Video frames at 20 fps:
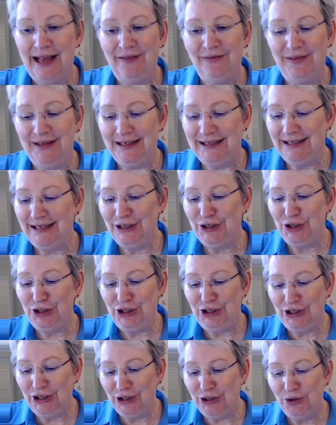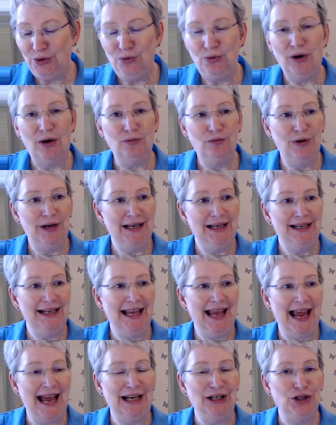This is you
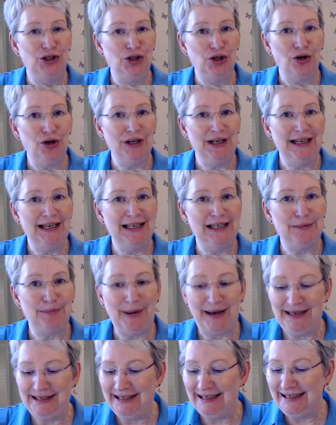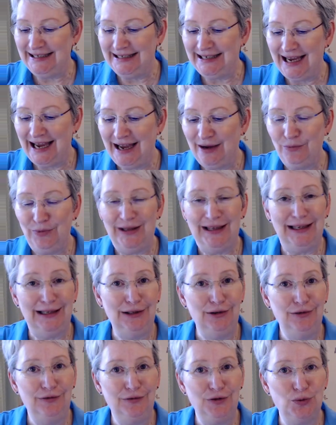really enjoying spending time with
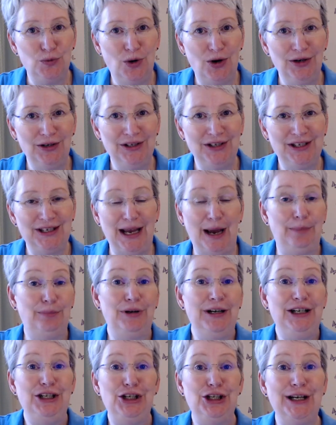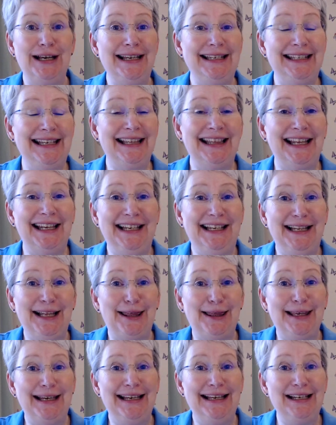loved ones, appreciating the little
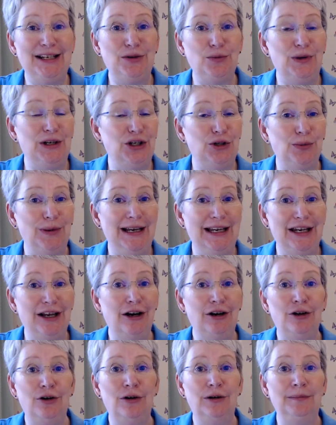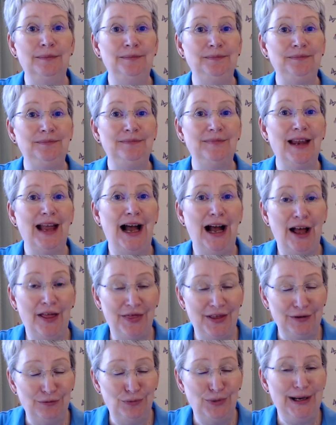things which we know are
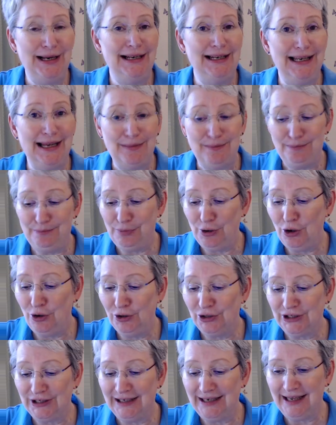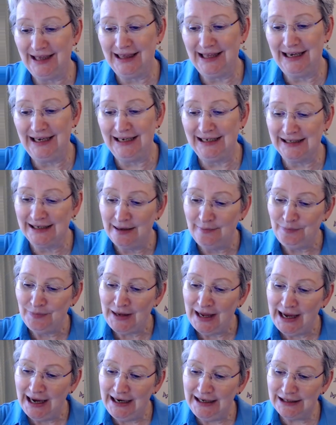the really important things.
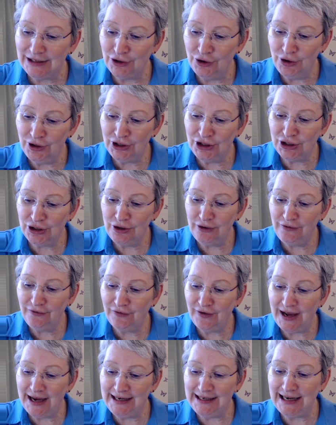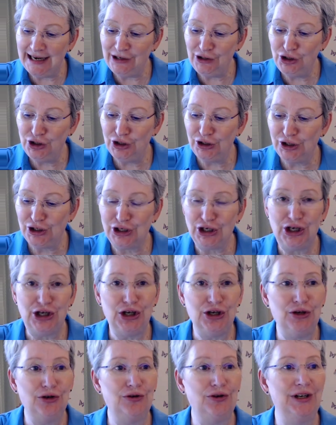It's also financial
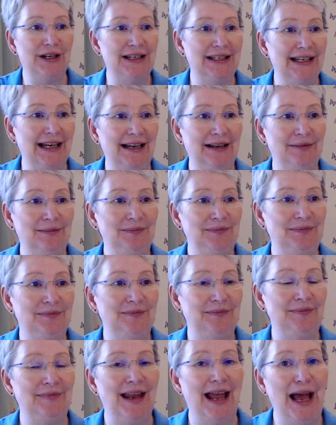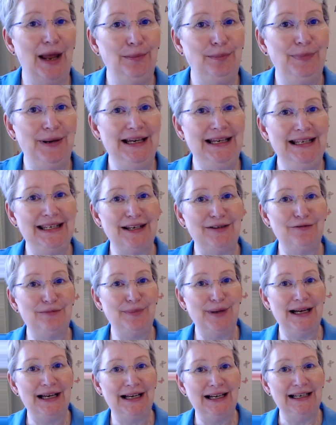security and peace of
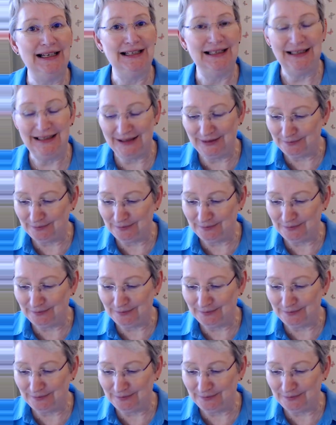mind.